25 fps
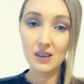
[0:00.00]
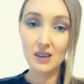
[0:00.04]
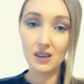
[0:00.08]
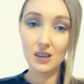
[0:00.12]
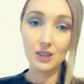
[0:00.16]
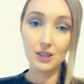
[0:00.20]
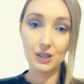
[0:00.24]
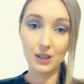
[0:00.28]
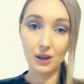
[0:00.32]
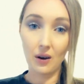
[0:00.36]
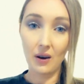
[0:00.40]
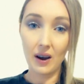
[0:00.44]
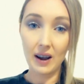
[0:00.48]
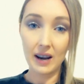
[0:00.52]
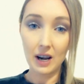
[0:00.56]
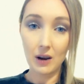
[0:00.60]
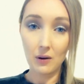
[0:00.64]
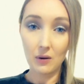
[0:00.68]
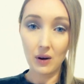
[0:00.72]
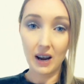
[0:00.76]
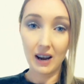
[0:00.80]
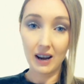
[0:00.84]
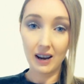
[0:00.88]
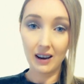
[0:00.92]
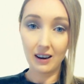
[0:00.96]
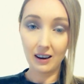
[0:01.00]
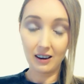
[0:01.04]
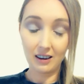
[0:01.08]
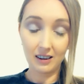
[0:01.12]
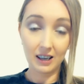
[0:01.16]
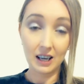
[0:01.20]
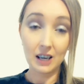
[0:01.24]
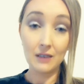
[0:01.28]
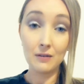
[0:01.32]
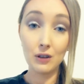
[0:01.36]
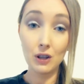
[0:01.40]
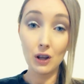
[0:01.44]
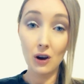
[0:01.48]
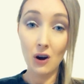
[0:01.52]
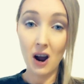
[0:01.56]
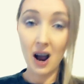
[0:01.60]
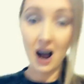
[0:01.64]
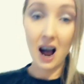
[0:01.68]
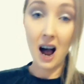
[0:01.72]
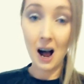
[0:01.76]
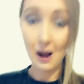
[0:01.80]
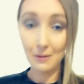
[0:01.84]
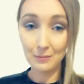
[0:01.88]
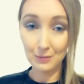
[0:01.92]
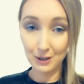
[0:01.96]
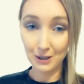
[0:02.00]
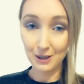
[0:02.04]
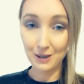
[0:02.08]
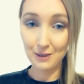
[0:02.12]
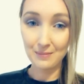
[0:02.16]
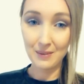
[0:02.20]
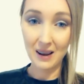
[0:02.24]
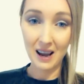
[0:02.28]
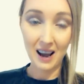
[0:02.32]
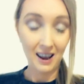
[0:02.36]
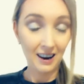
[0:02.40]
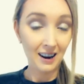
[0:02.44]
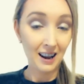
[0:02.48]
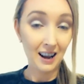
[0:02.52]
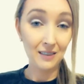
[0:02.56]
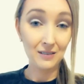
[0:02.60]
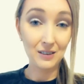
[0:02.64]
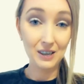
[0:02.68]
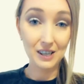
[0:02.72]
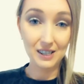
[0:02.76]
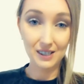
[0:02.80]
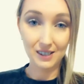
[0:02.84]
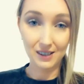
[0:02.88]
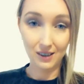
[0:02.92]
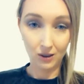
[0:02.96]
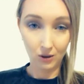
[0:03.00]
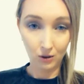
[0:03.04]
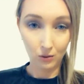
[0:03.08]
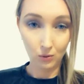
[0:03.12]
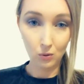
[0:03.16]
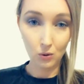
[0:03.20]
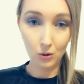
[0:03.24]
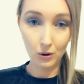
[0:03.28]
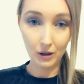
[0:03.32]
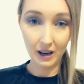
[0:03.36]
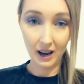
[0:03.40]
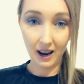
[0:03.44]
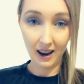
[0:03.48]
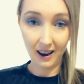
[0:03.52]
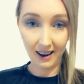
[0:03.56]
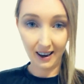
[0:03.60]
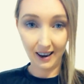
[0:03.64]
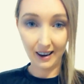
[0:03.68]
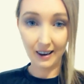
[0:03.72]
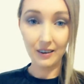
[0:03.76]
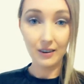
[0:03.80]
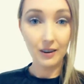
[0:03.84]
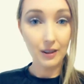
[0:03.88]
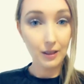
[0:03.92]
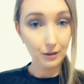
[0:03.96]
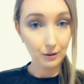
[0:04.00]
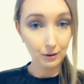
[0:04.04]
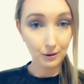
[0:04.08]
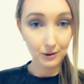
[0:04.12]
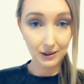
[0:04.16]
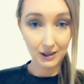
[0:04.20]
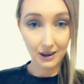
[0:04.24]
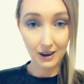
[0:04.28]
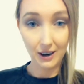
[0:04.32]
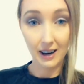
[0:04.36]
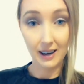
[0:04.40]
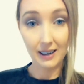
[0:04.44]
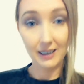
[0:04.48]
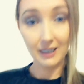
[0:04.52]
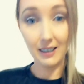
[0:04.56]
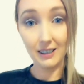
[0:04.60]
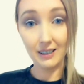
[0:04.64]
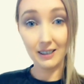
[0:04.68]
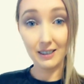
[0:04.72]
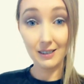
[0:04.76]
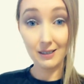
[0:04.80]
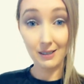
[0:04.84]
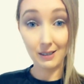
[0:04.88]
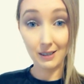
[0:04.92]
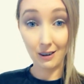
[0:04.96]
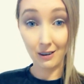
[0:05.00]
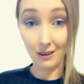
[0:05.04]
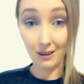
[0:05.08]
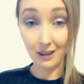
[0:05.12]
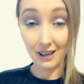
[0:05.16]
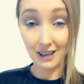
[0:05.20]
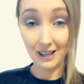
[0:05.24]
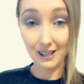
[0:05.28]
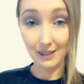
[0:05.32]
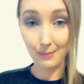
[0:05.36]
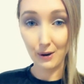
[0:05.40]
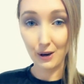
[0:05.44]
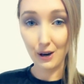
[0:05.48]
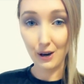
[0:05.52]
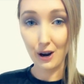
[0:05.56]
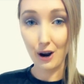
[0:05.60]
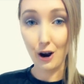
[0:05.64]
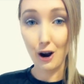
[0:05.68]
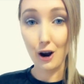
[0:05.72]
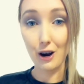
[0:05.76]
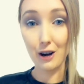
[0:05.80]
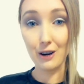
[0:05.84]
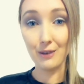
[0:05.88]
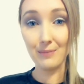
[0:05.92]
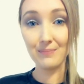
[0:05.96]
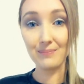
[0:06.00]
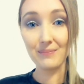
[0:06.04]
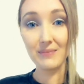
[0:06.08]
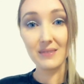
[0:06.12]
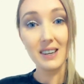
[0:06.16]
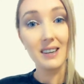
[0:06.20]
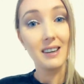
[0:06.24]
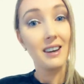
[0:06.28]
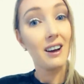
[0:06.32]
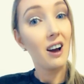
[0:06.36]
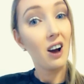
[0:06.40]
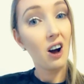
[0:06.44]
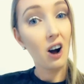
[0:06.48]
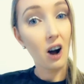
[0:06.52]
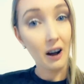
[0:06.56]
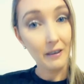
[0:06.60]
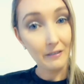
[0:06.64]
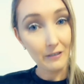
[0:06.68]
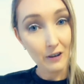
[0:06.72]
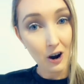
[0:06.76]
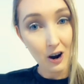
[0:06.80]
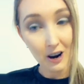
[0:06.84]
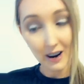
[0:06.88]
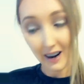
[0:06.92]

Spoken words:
So anyway, even though I harped on about having sterile water and thought that I could sterilize my own, I've gone